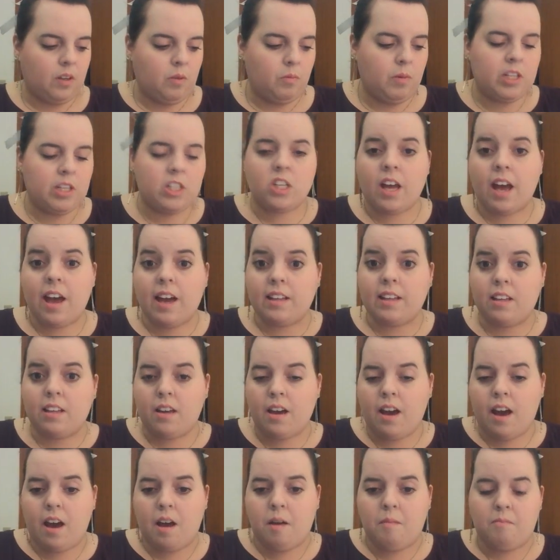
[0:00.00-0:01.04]
which
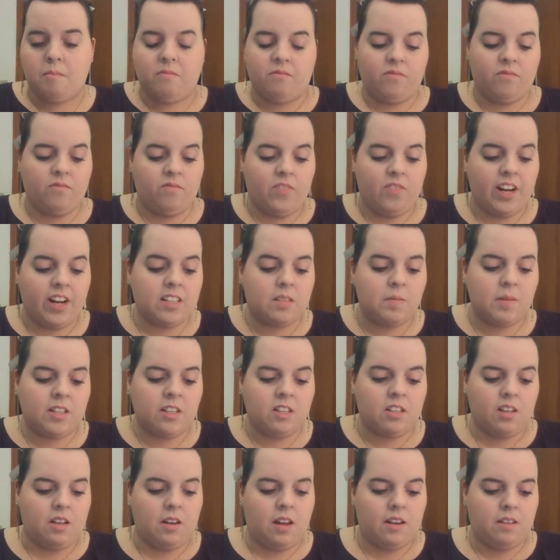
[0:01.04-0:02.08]
I um, forgot to
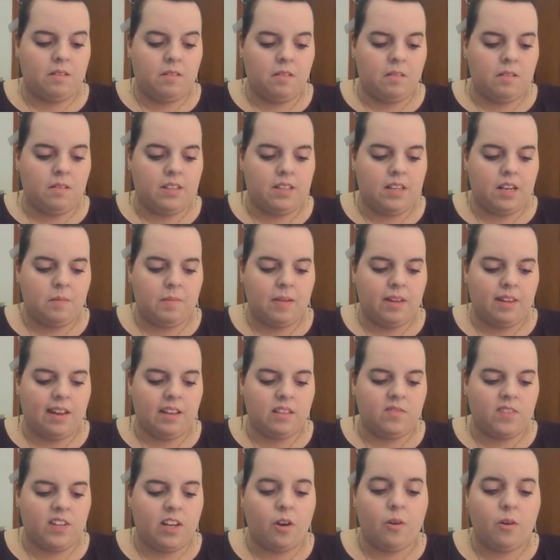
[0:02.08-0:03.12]
mention. I did in my
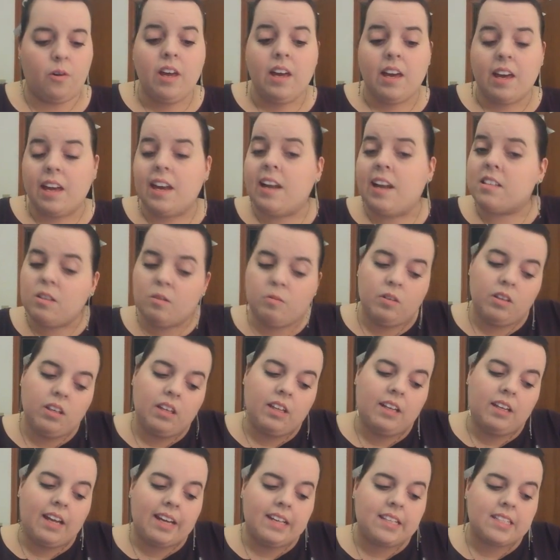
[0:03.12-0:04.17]
last video. It has a
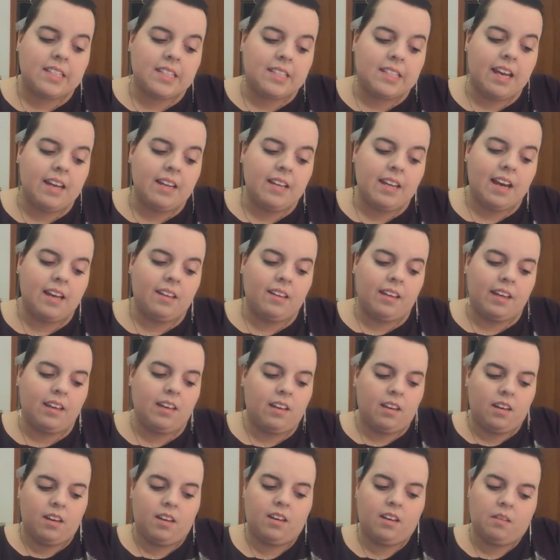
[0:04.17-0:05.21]
really nice scent. I
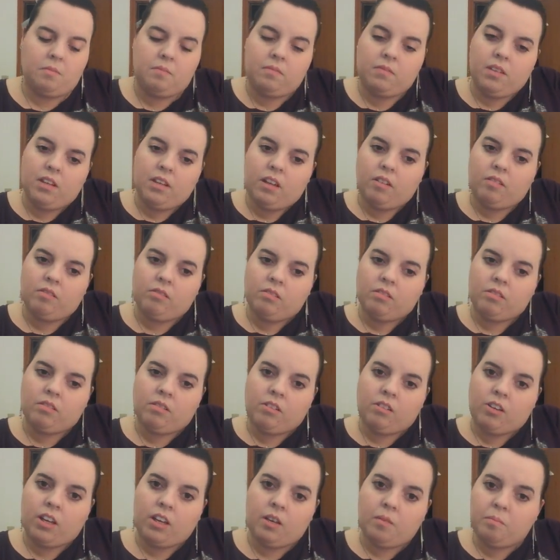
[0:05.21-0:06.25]
like it. it you know,
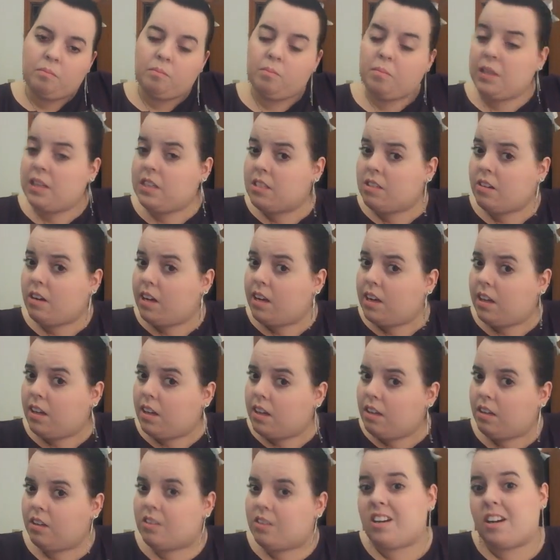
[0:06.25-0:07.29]
cream blends right
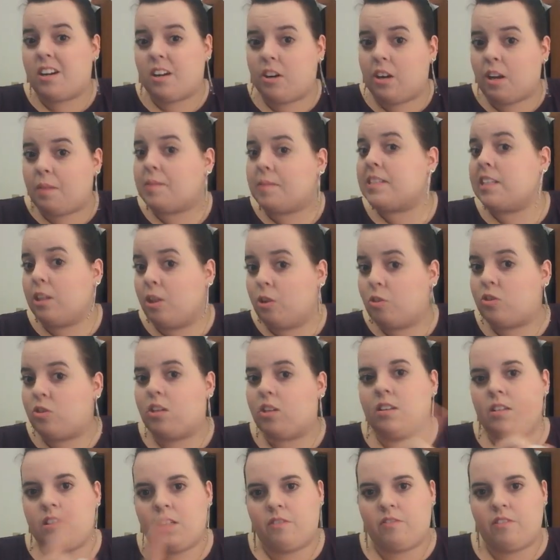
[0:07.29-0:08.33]
in. It's not a cream, it's a
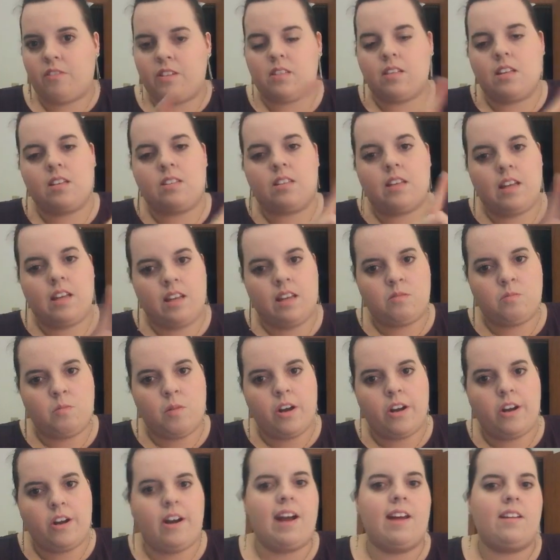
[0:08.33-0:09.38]
lotion. Difference is it has
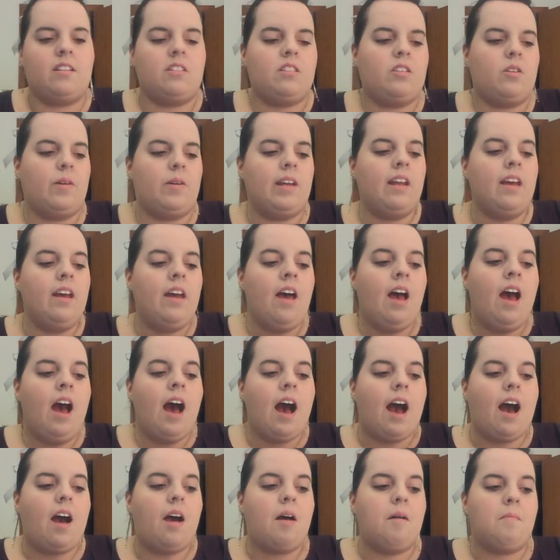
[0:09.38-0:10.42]
water added to it.
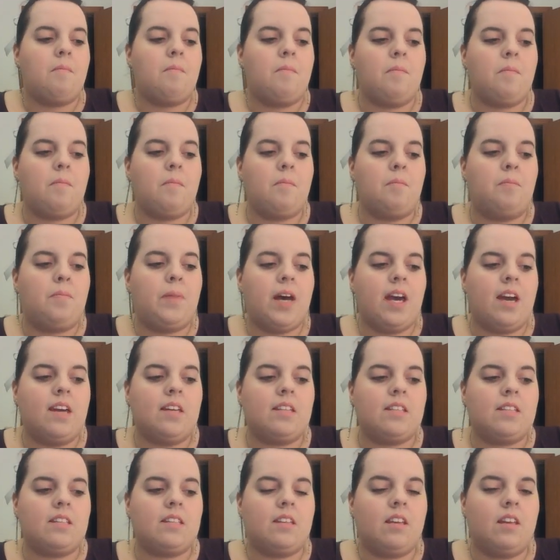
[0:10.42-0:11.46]
Um,
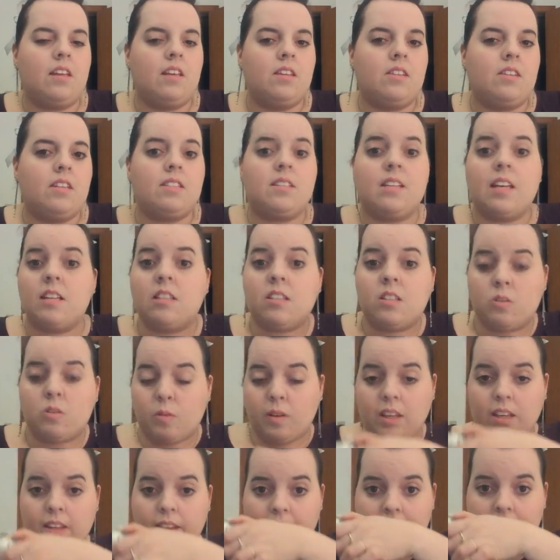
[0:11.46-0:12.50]
but the scent is
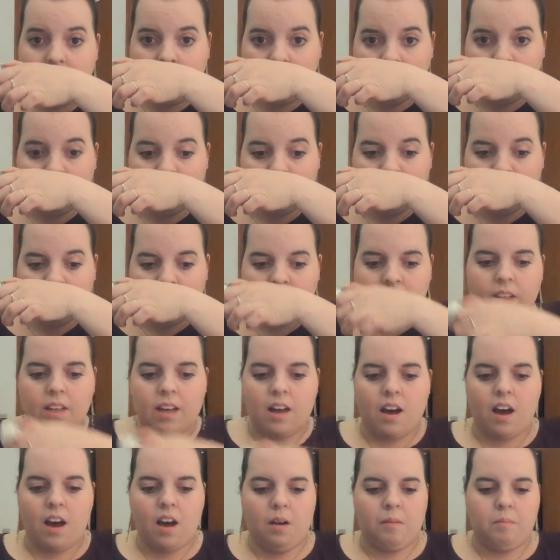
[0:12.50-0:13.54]
really light.
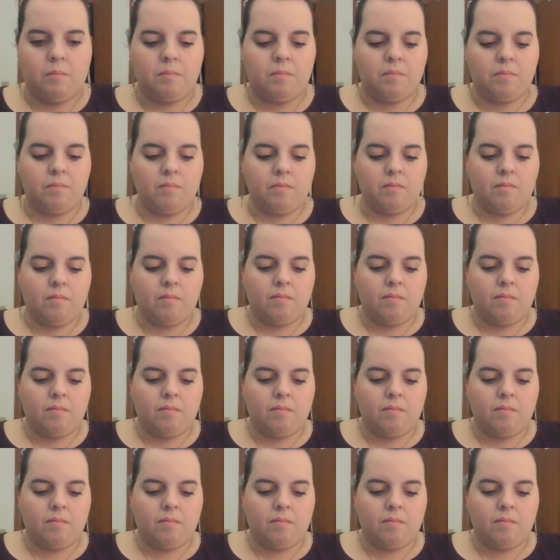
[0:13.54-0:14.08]
Um,